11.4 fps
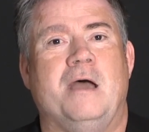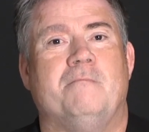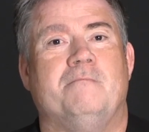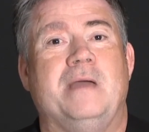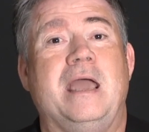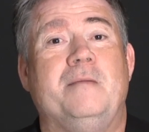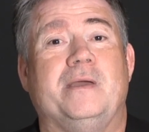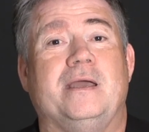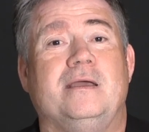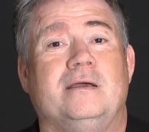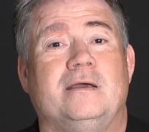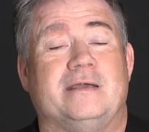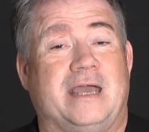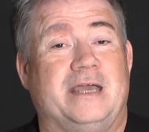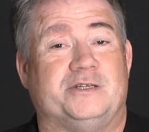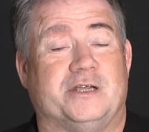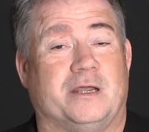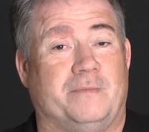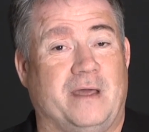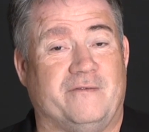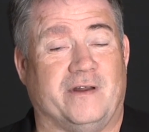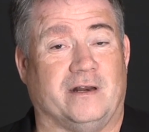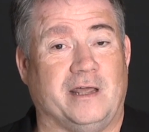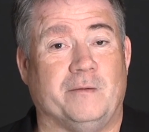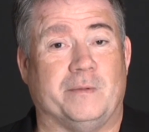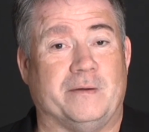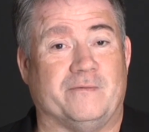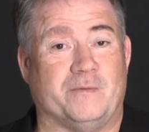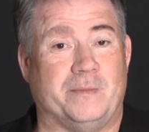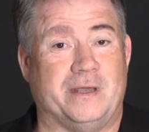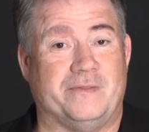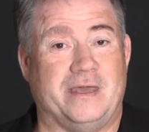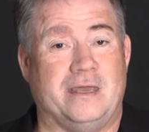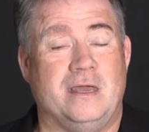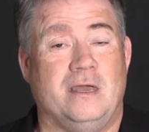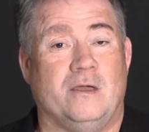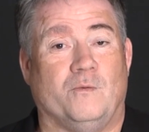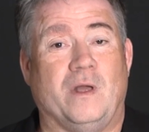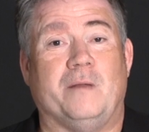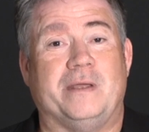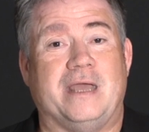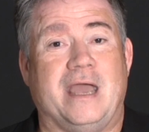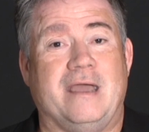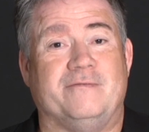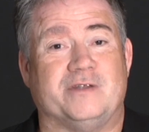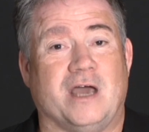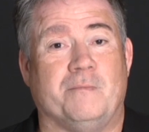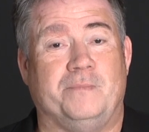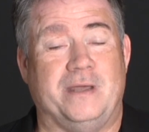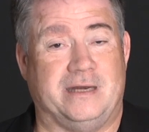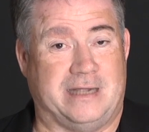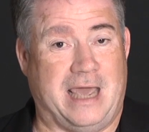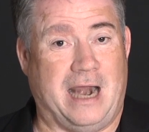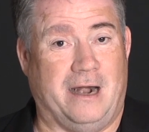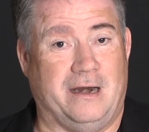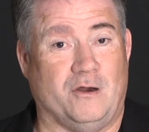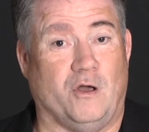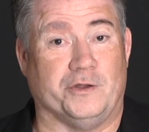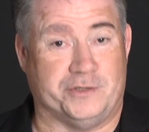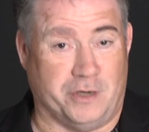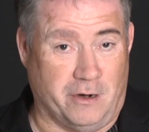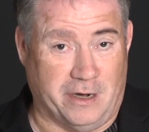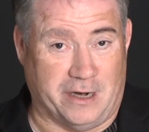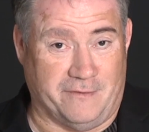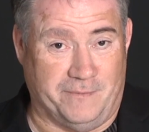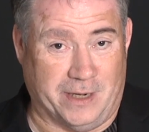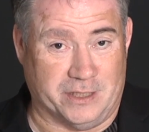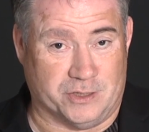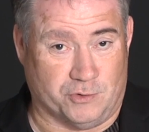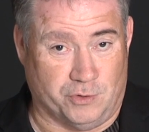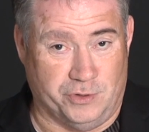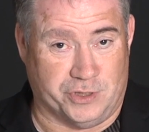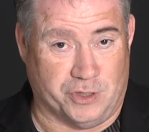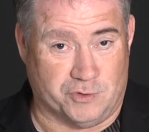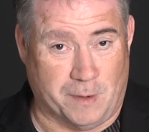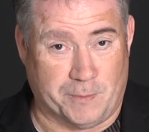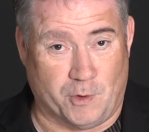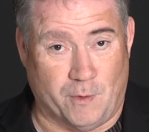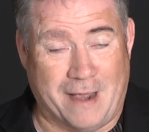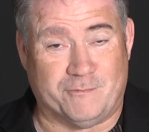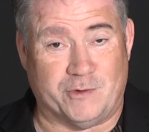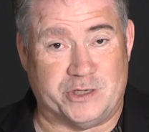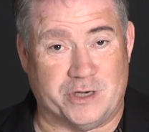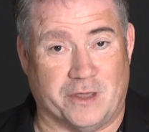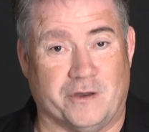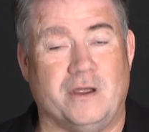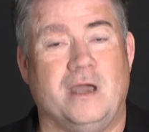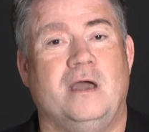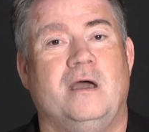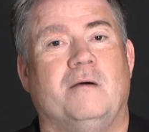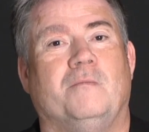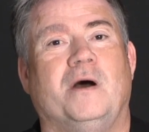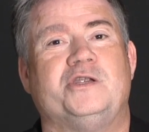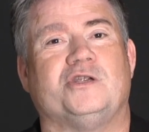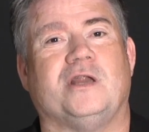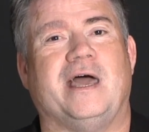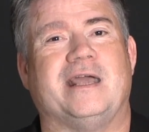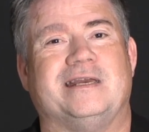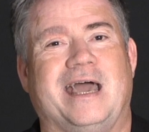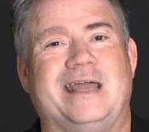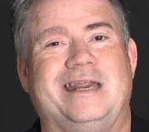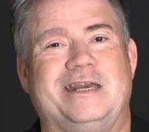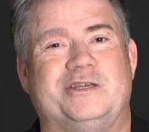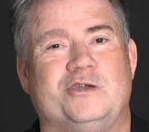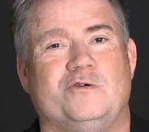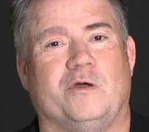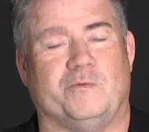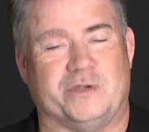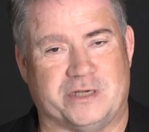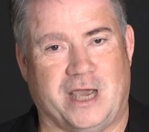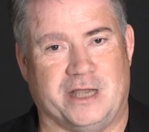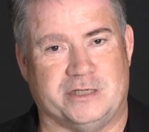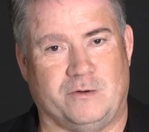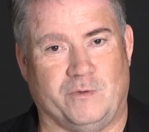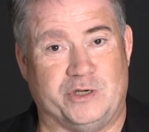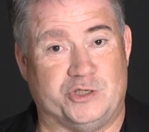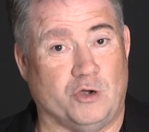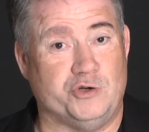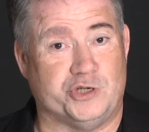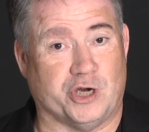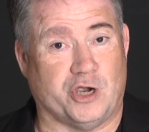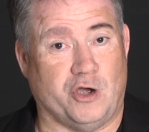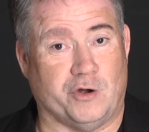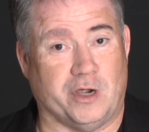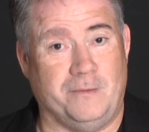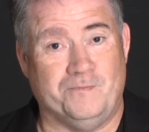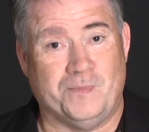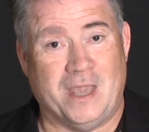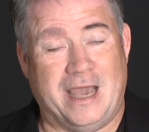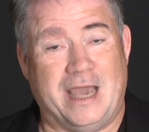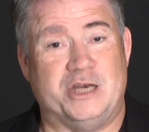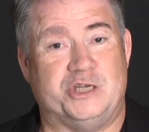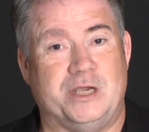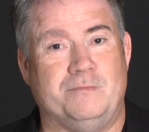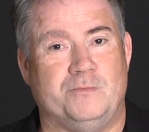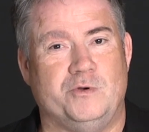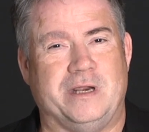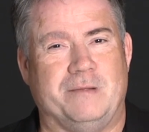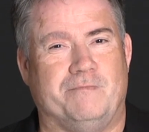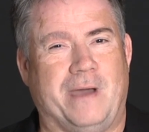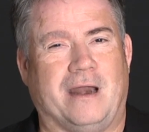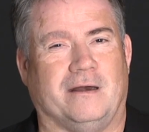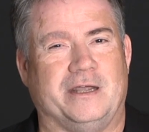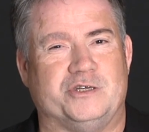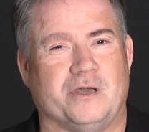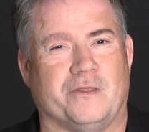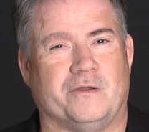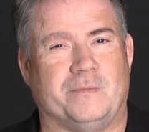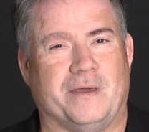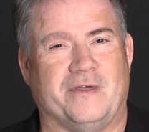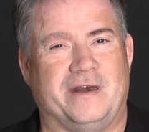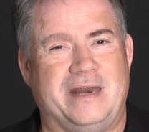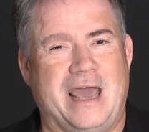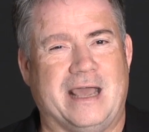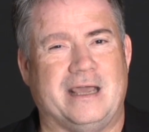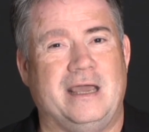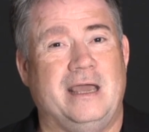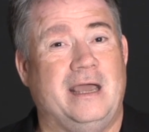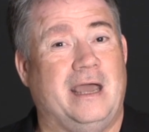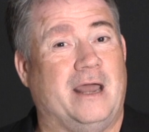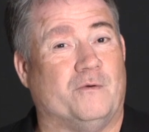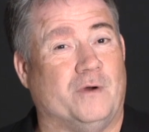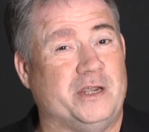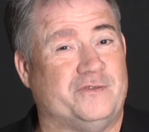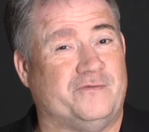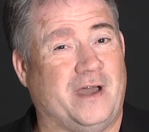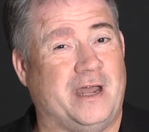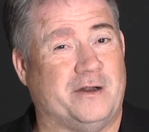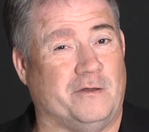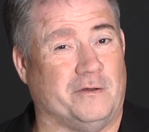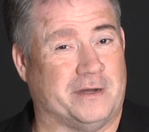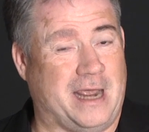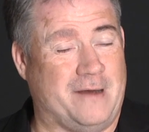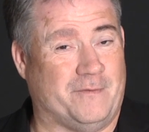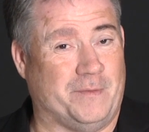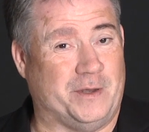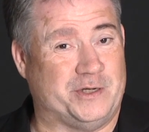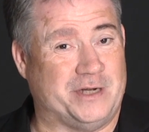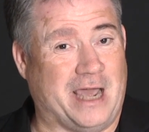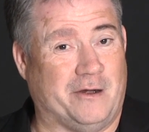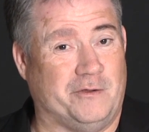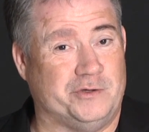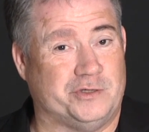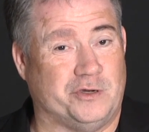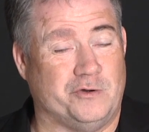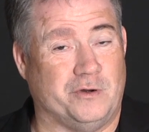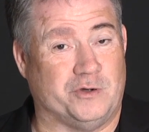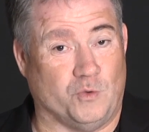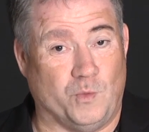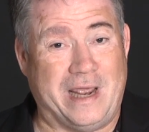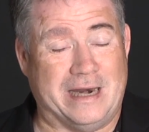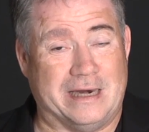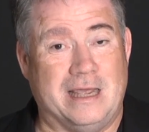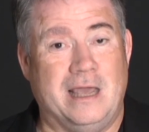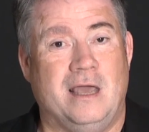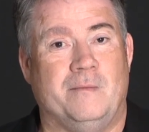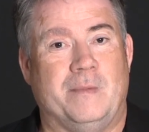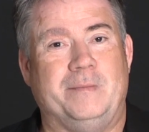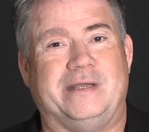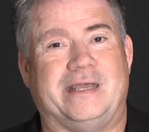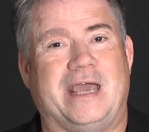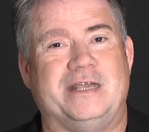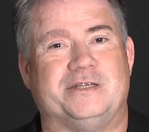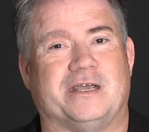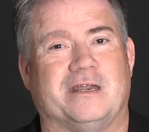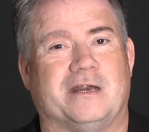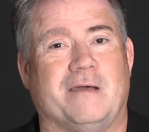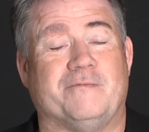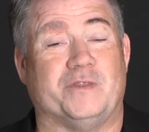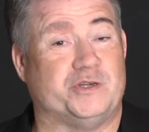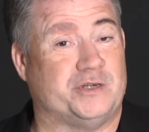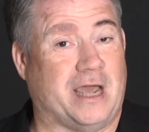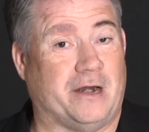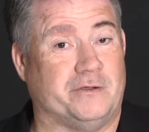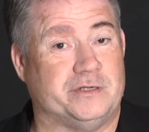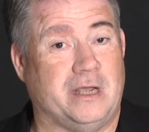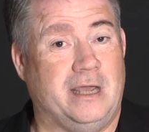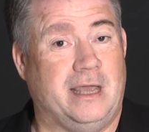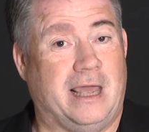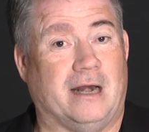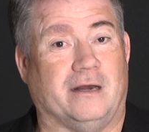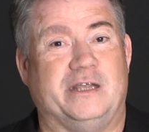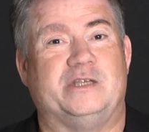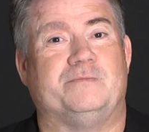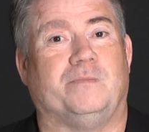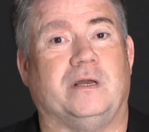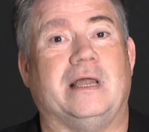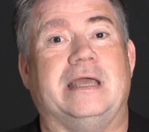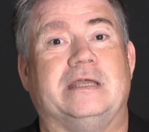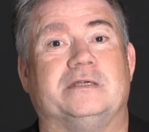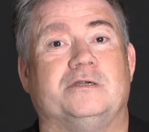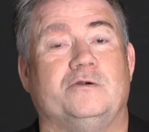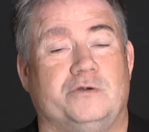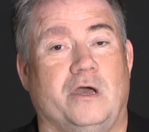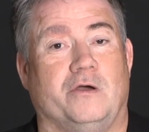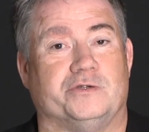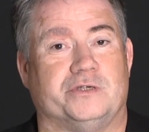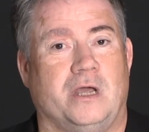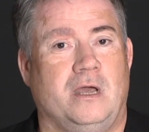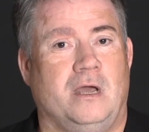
Maybe Kasich could benefit a little bit from being the well-behaved, upbeat candidate alternative, because Cruz and Trump go after each other, much like 92 in Wisconsin when Joe Shikoda and Jim Moody battled each other by the neck and Russ Feingold came from the shadows to win. Maybe Kasich could come from the shadows and at least place. Who knows?